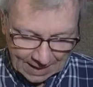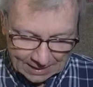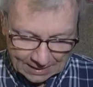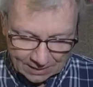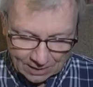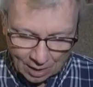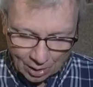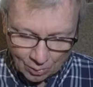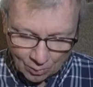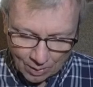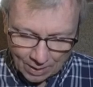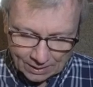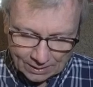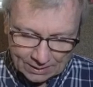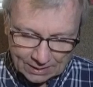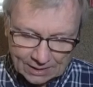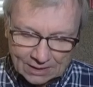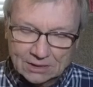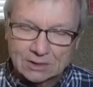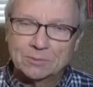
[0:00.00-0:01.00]
And no
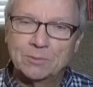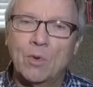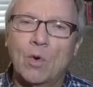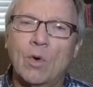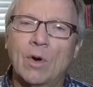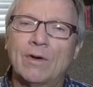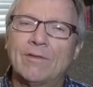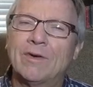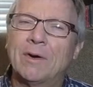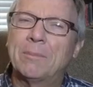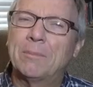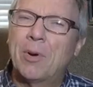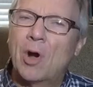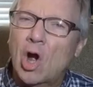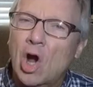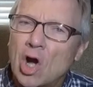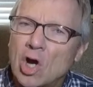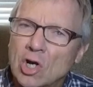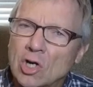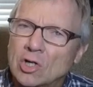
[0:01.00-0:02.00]
one is more of a
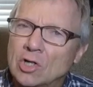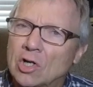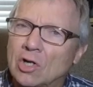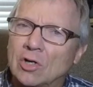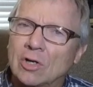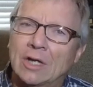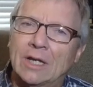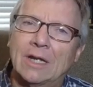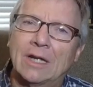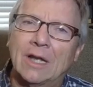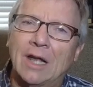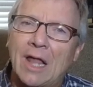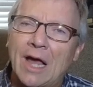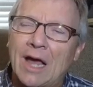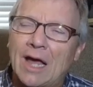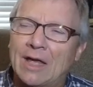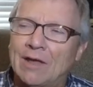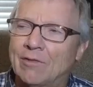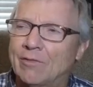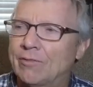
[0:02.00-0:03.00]
partner in
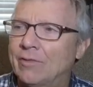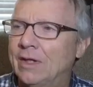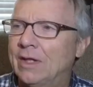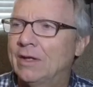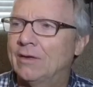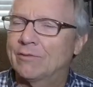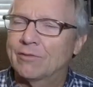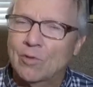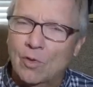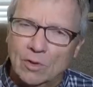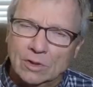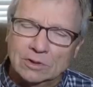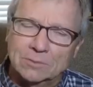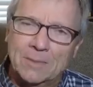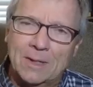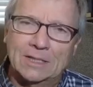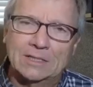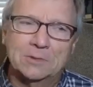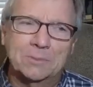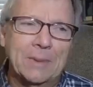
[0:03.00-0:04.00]
life than, of
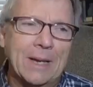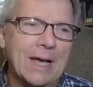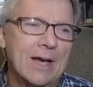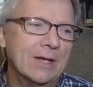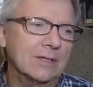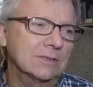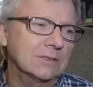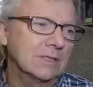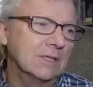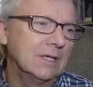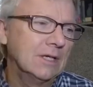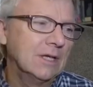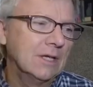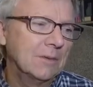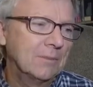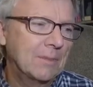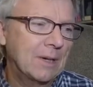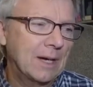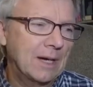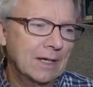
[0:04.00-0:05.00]
course, my spouse,
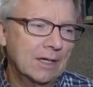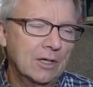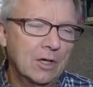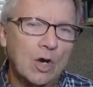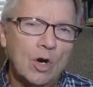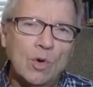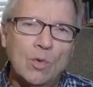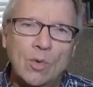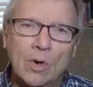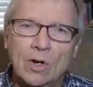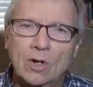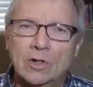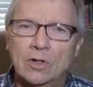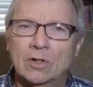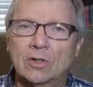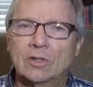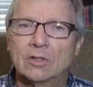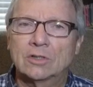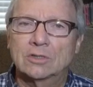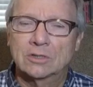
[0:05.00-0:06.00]
my
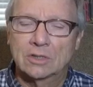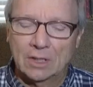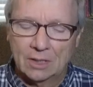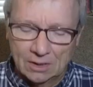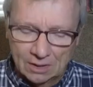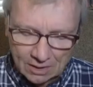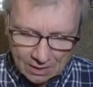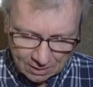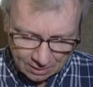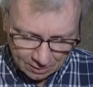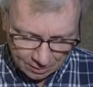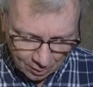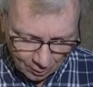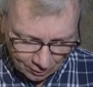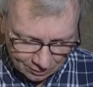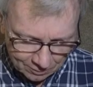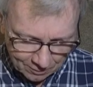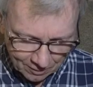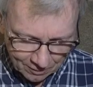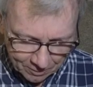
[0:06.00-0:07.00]
coworkers.
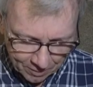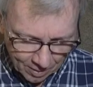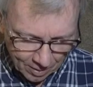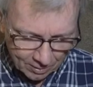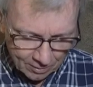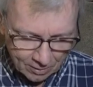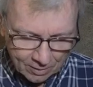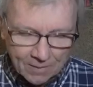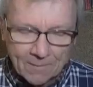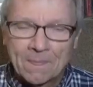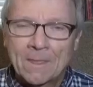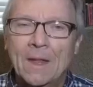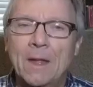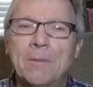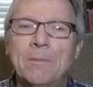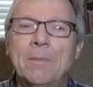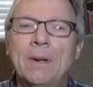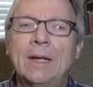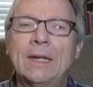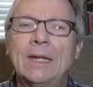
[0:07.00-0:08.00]
No one's more a partner.
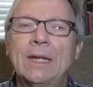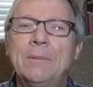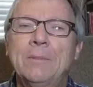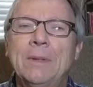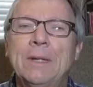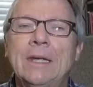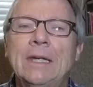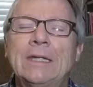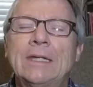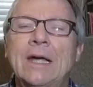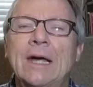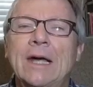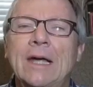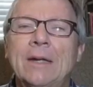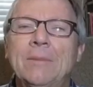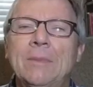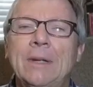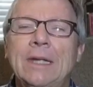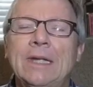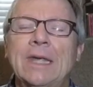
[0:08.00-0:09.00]
But in many
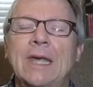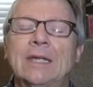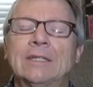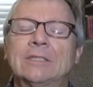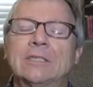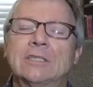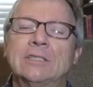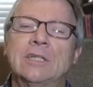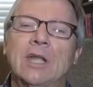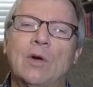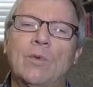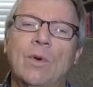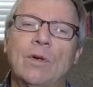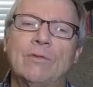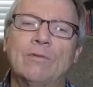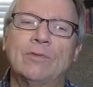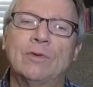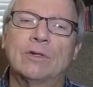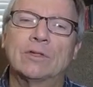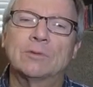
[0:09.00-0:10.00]
cases, no
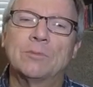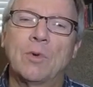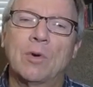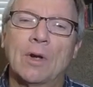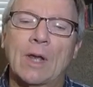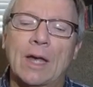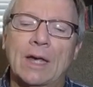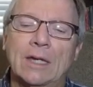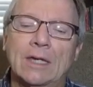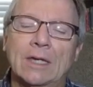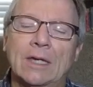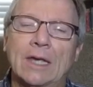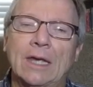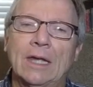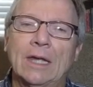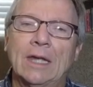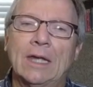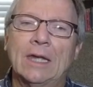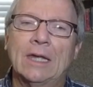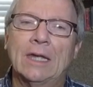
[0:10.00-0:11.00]
one feels more like